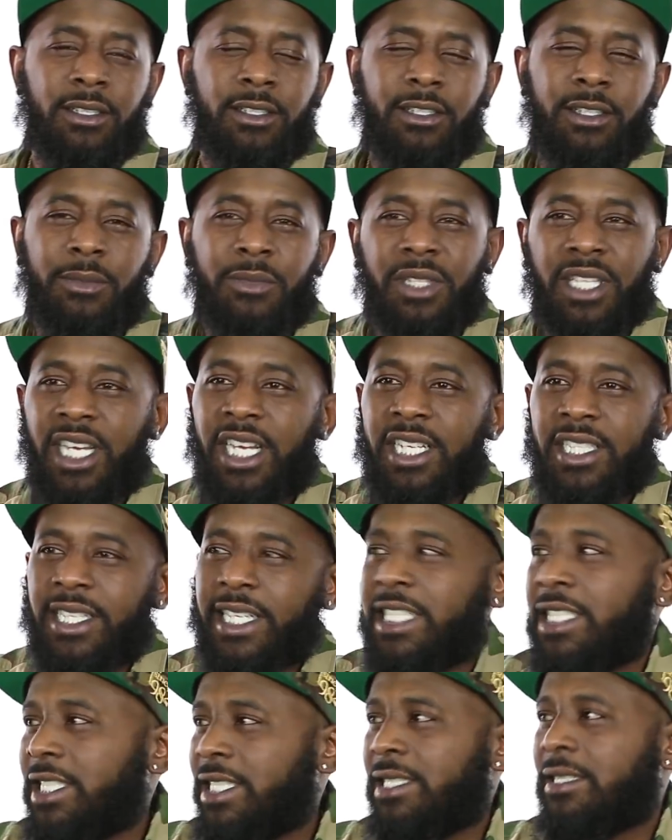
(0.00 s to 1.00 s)
Some things
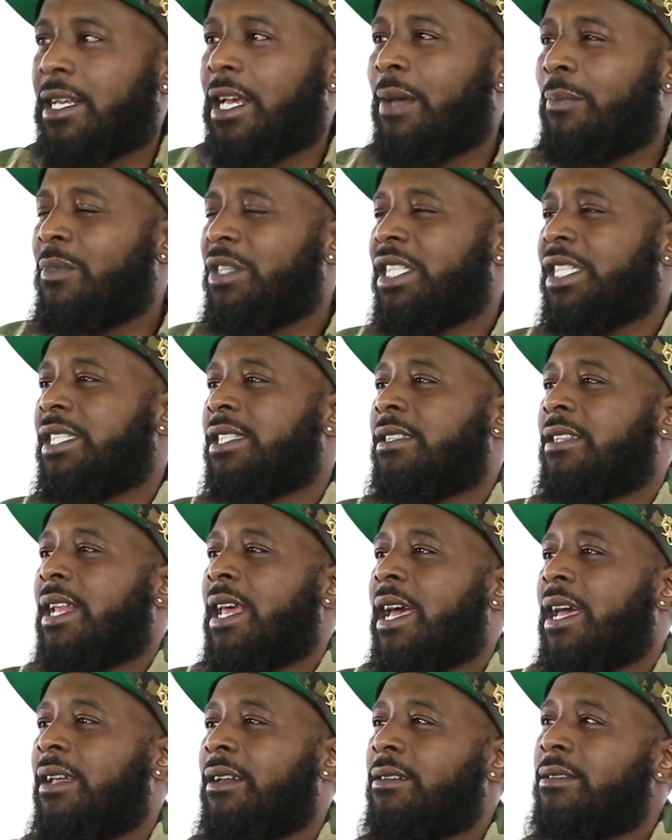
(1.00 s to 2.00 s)
I'm just
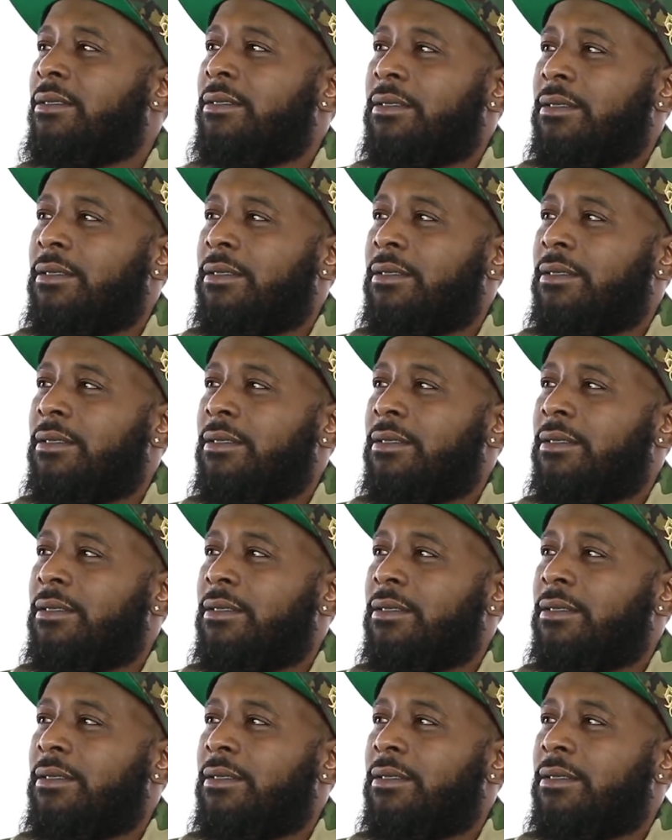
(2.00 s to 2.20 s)
not